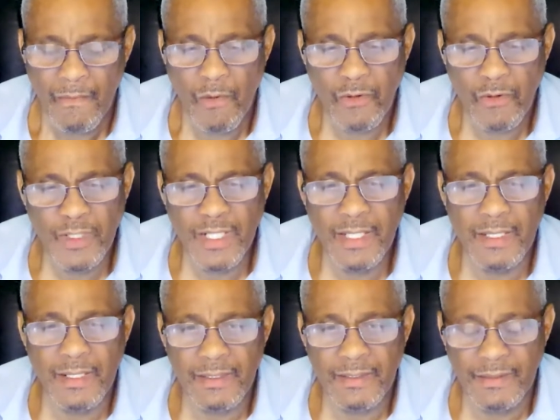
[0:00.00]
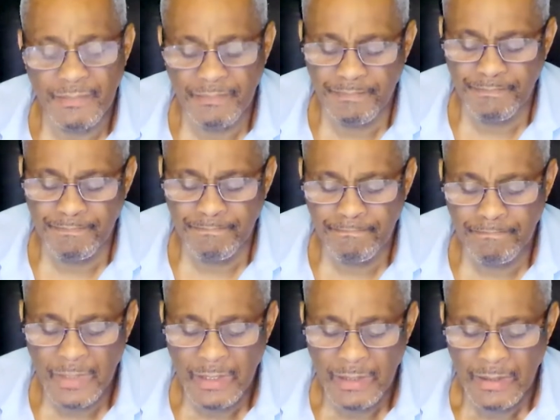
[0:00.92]
What do we need?
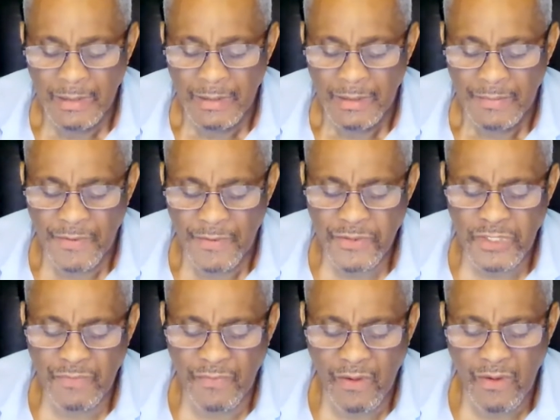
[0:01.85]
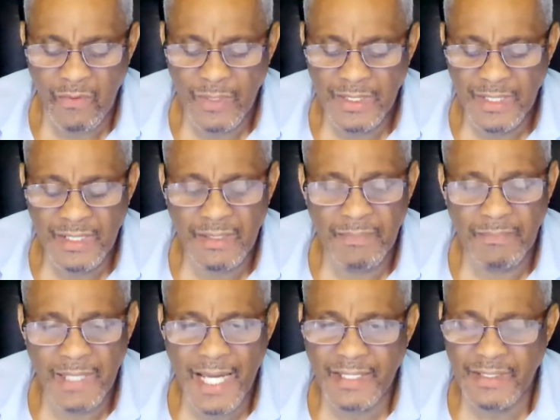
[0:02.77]
First of all, we need a
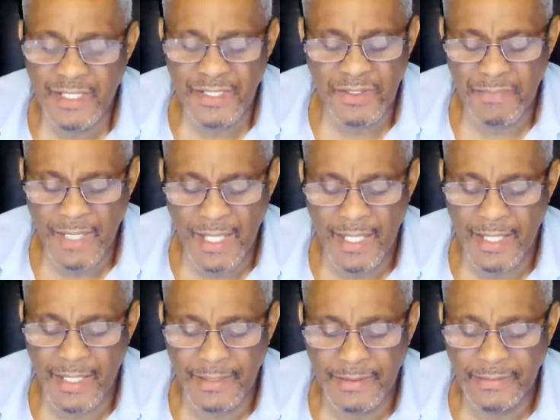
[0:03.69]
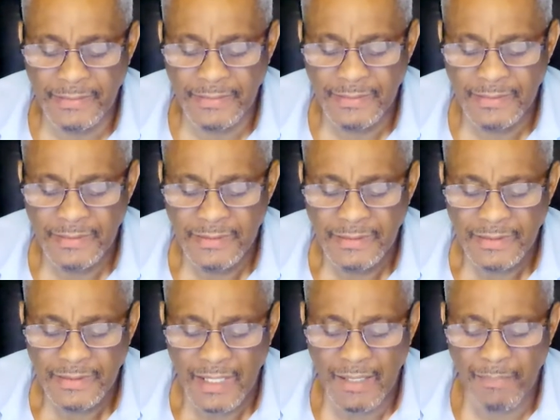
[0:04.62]
black nigger man,
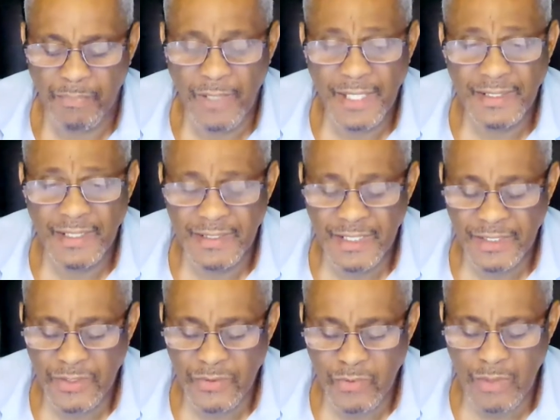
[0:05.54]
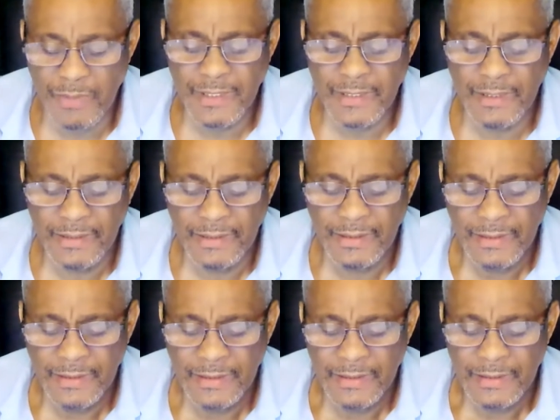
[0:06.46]
a pregnant nigger woman,
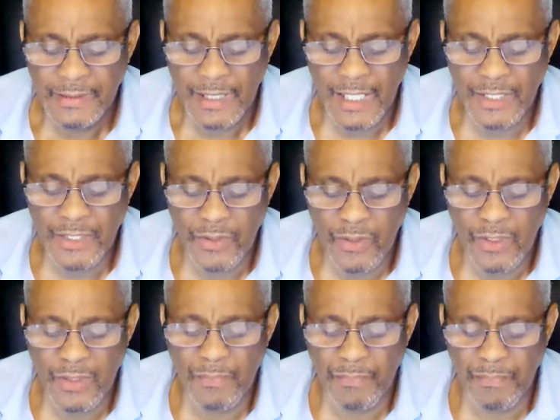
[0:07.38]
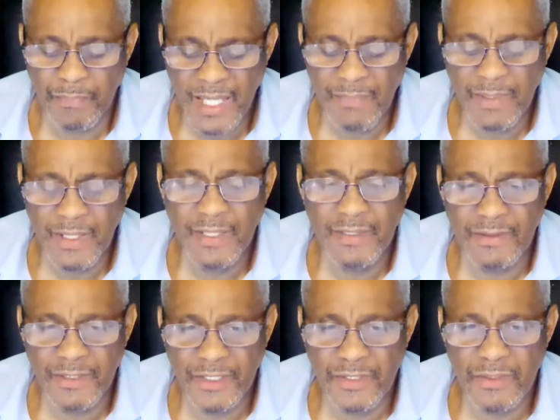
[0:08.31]
and her baby
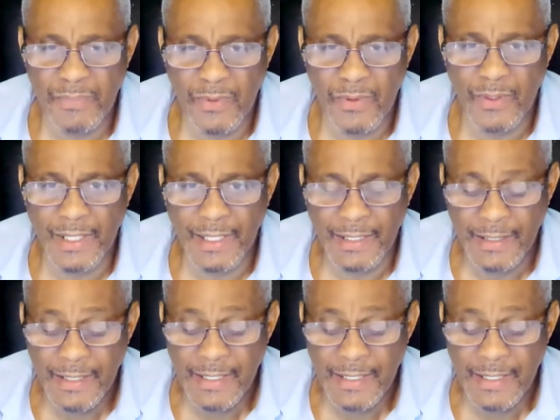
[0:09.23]
nigger boy.